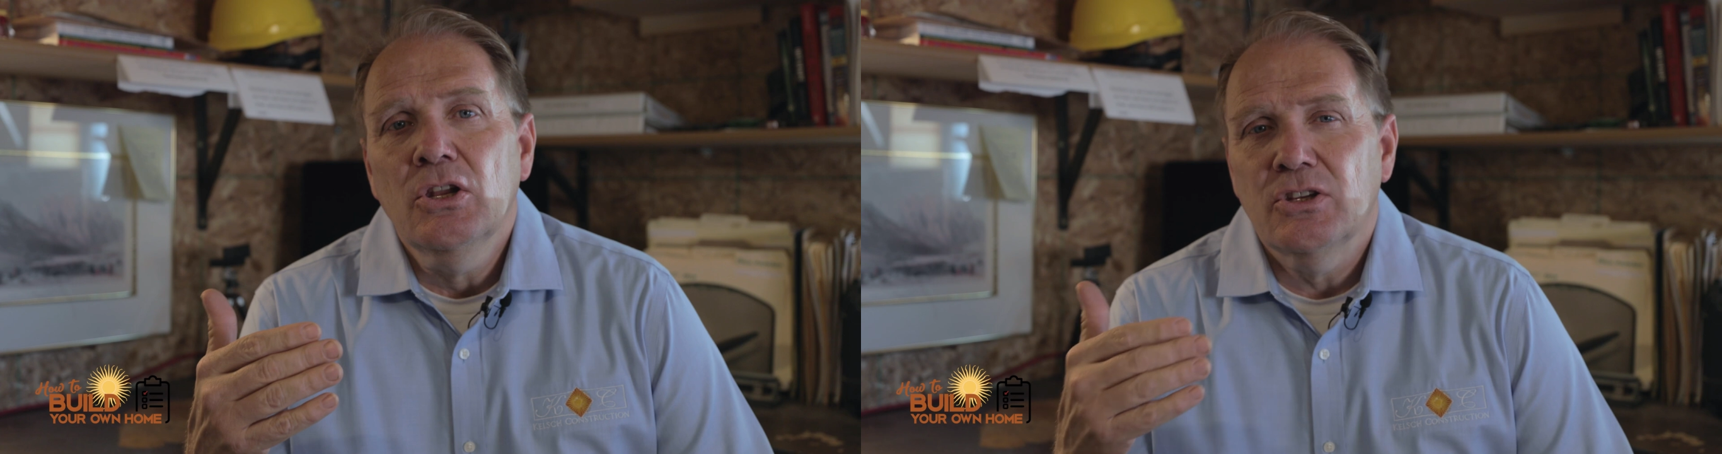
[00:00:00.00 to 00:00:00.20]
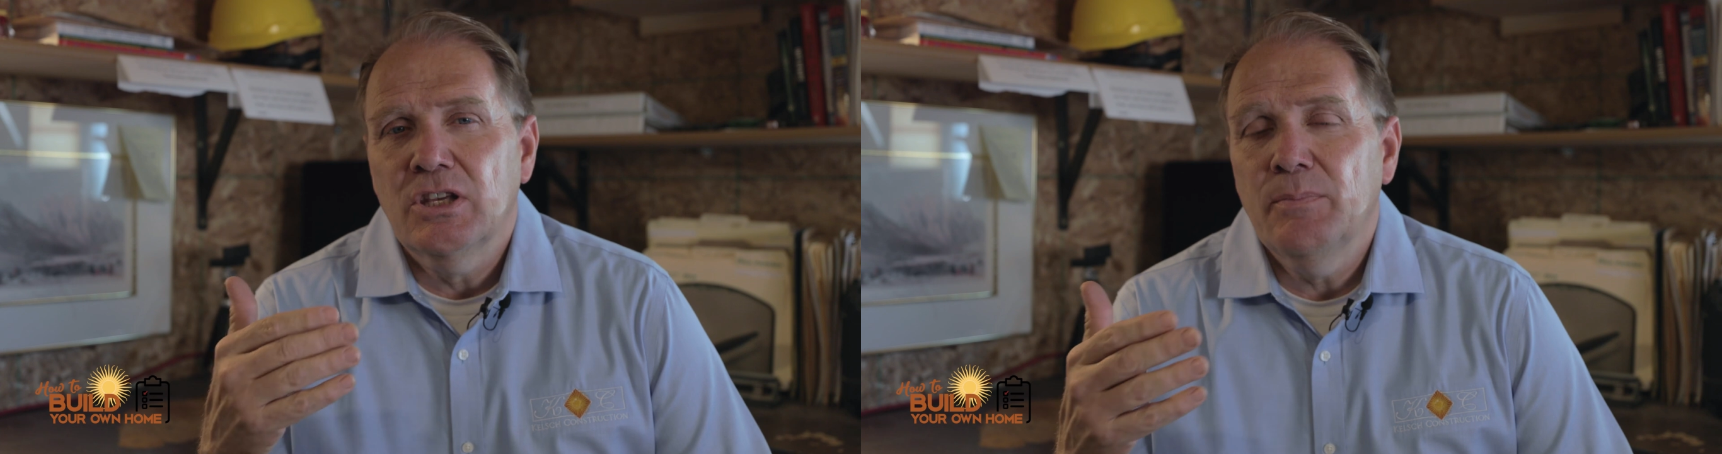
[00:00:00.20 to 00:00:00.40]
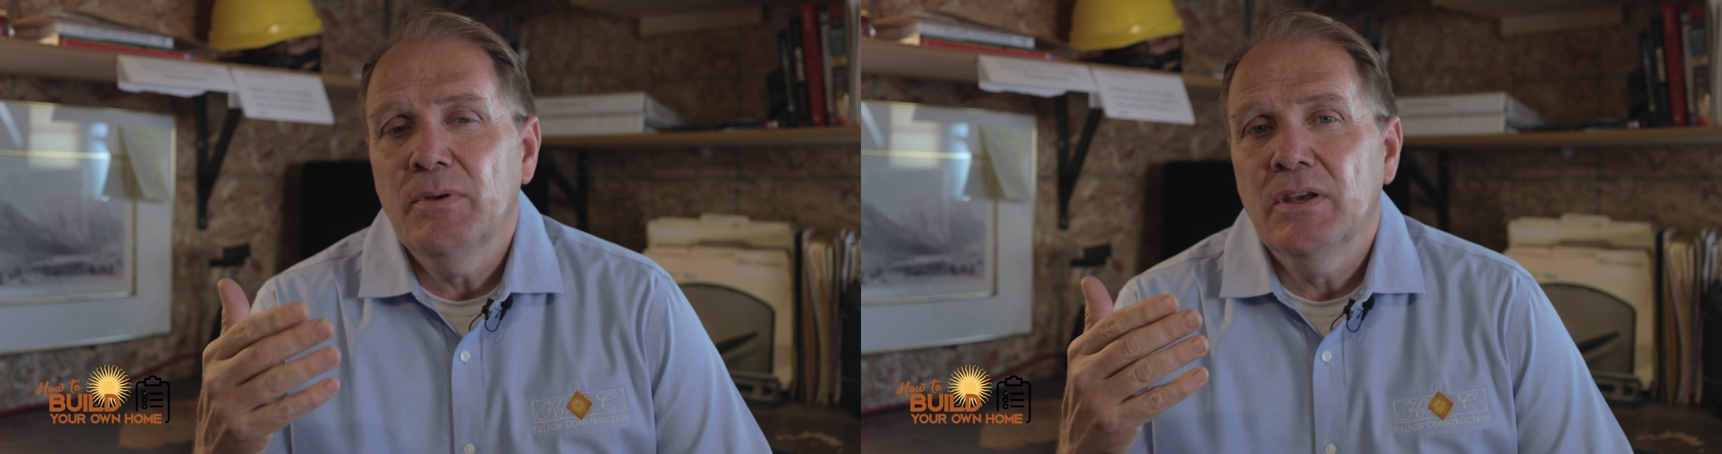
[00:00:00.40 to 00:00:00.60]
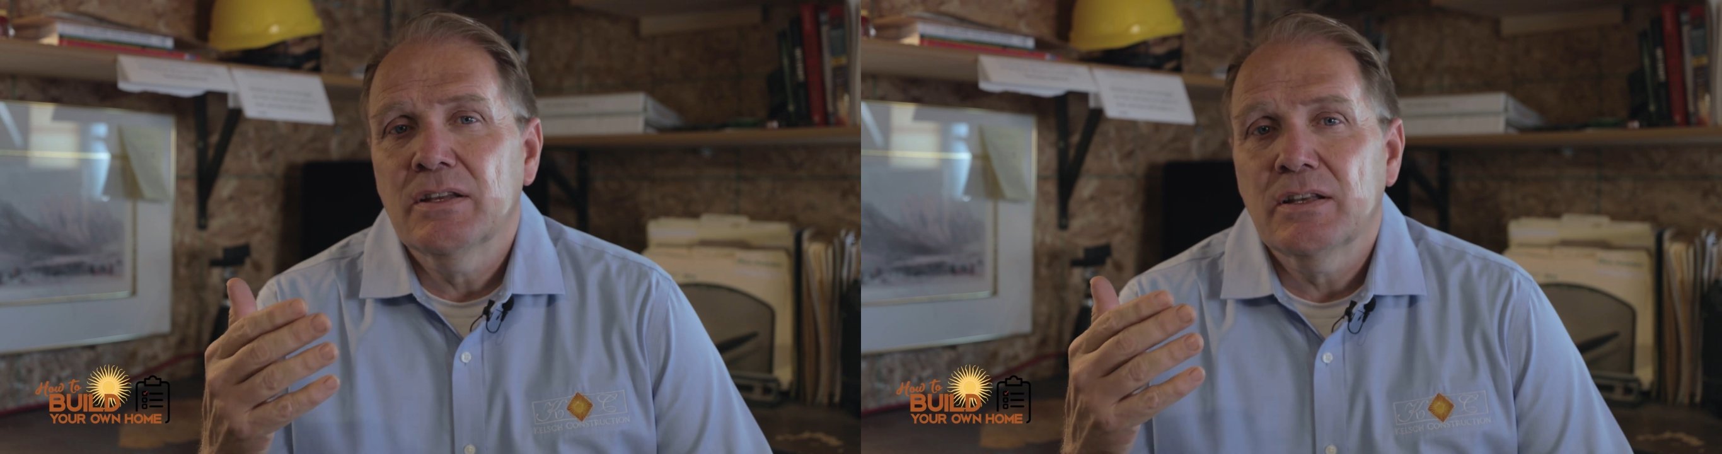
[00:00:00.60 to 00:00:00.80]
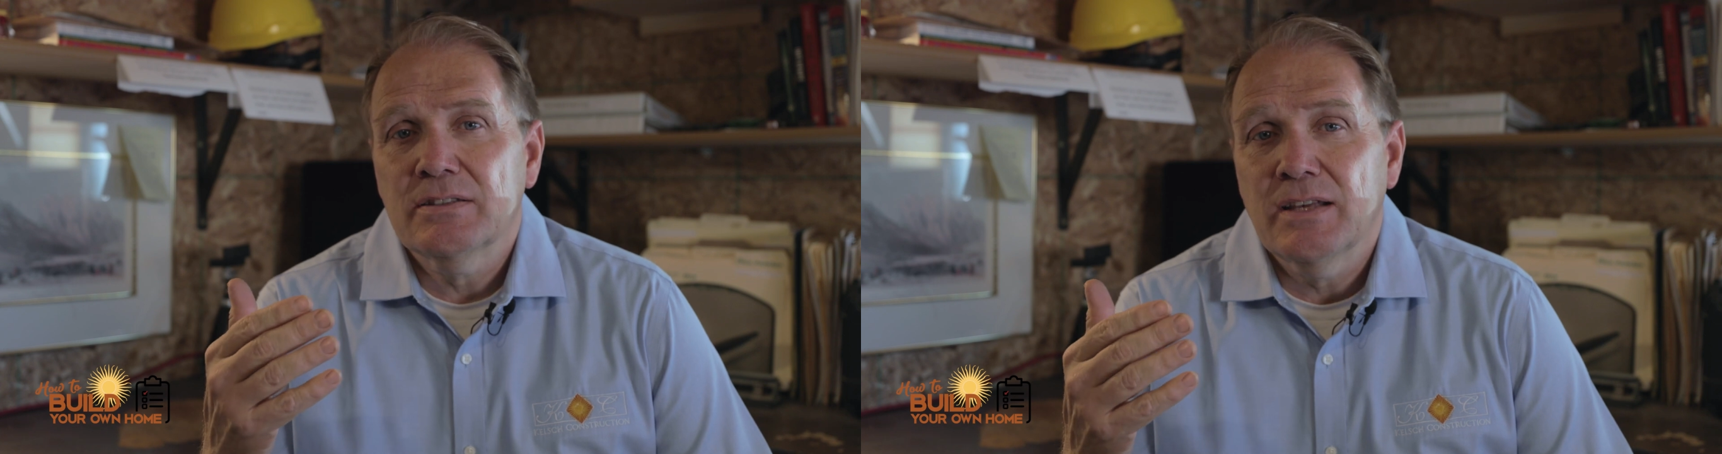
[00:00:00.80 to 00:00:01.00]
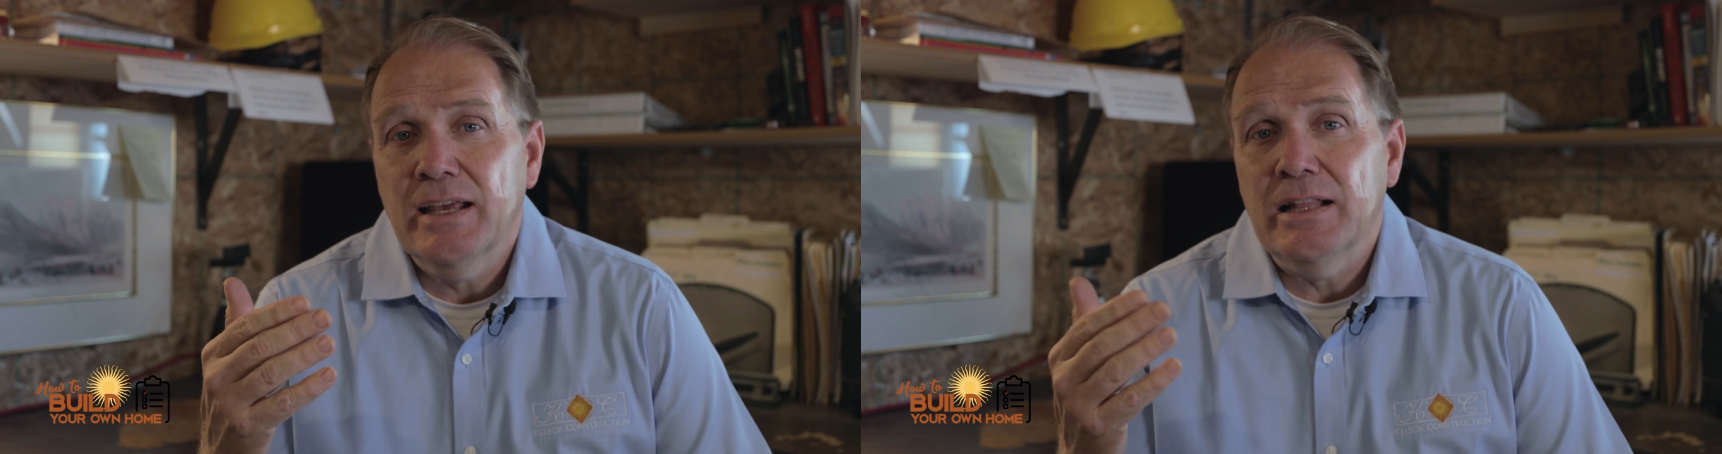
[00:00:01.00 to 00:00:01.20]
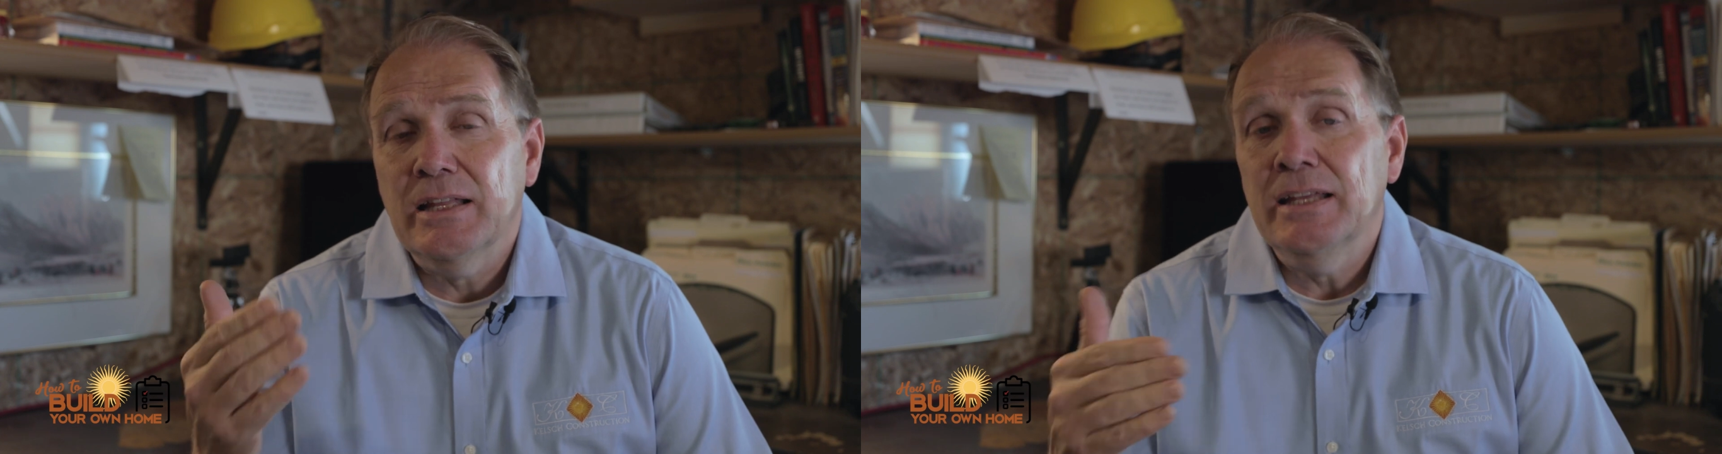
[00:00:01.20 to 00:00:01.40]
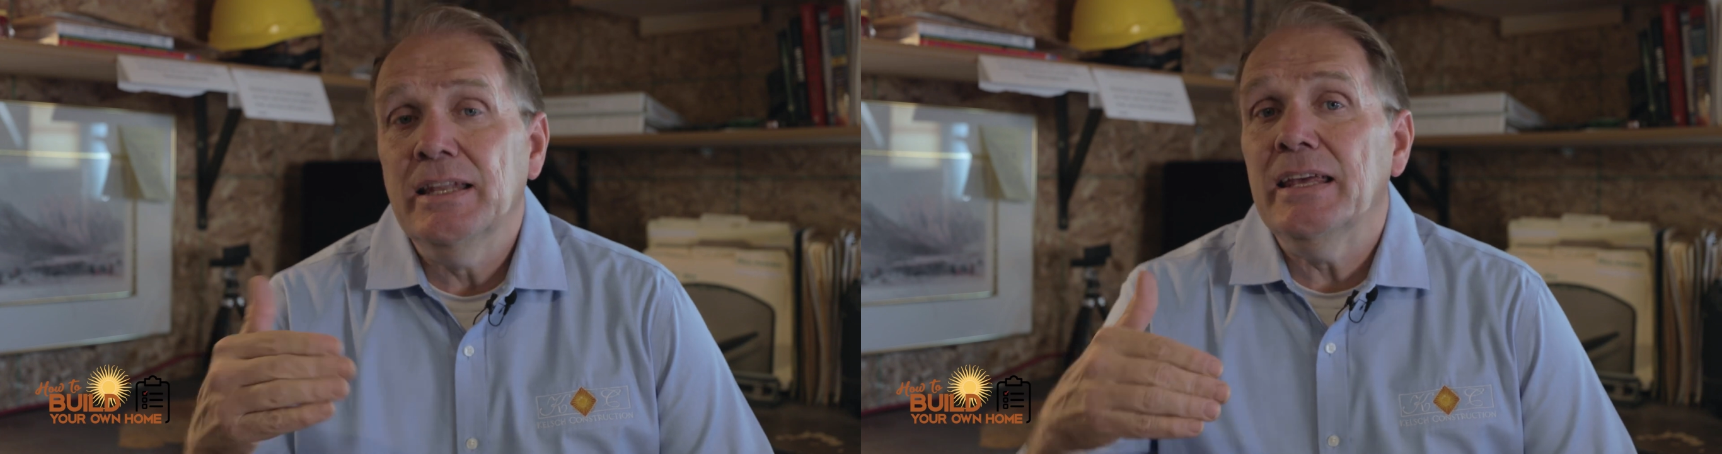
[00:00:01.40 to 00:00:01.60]
to keeping a site
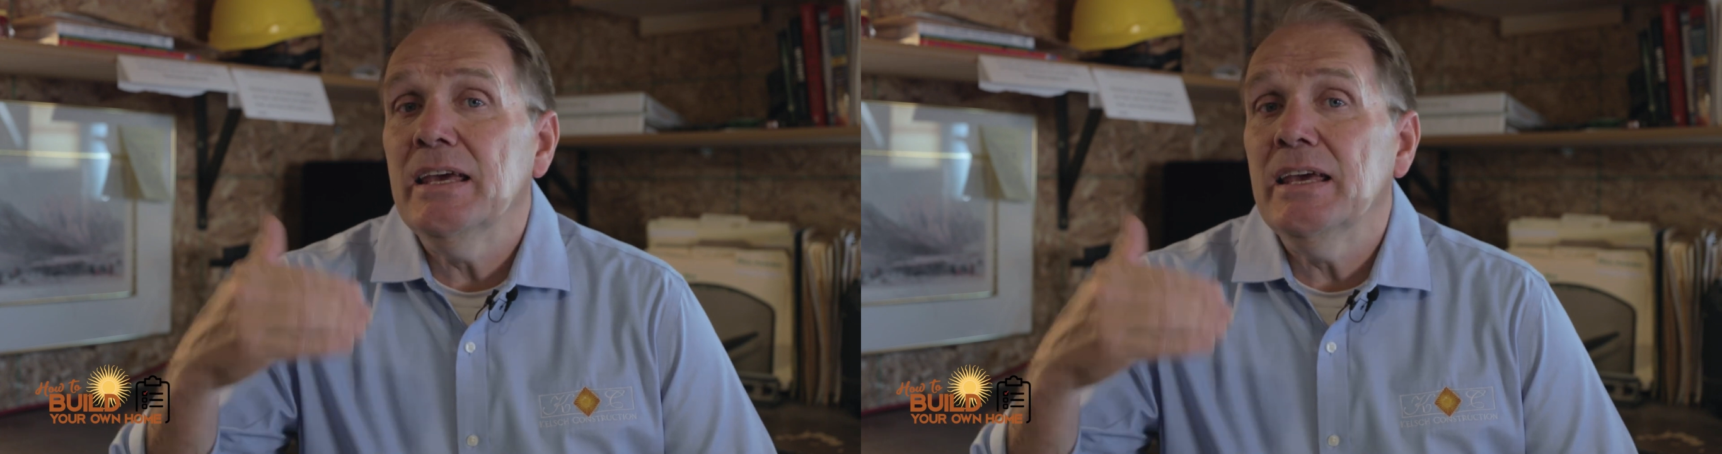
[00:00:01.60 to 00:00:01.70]
clean